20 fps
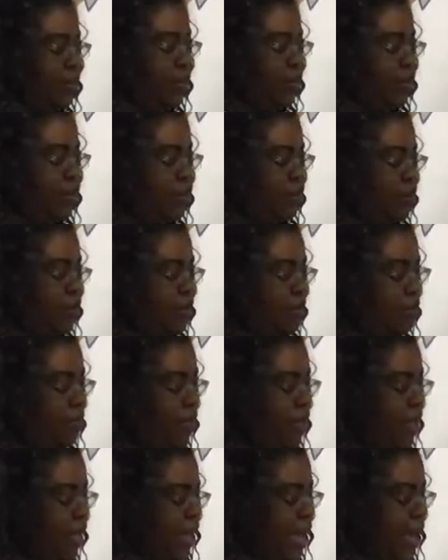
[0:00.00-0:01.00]
you can
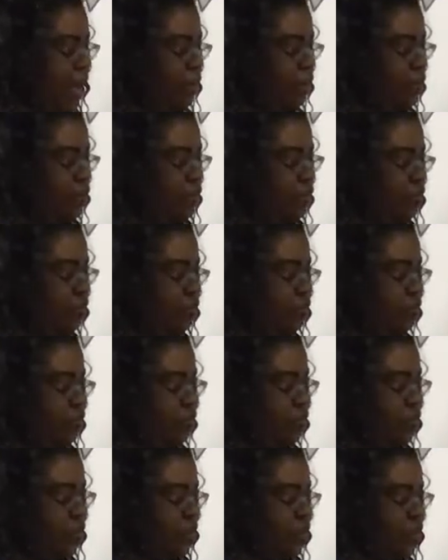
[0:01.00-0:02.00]
pick out
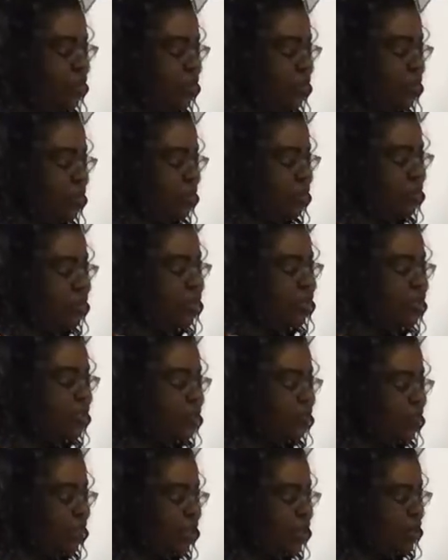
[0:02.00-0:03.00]
the
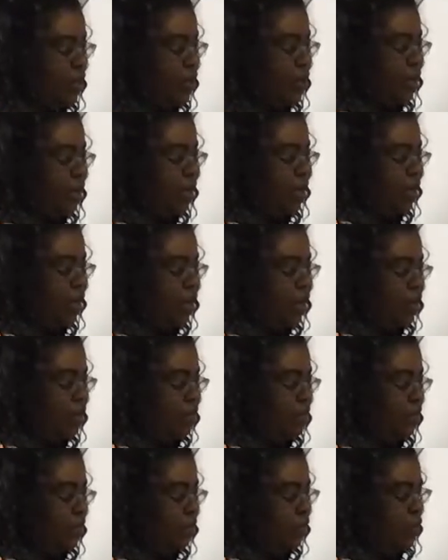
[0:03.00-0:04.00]
sphere of
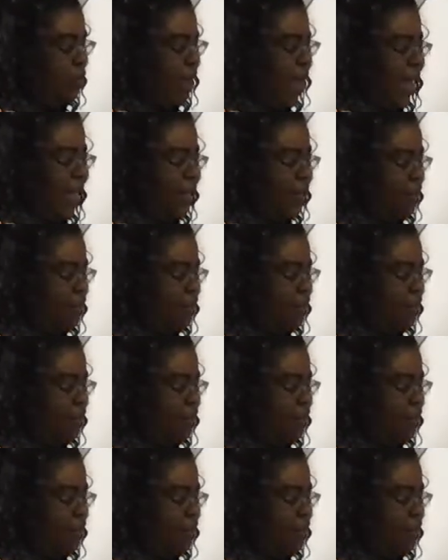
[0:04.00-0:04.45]
the little body of the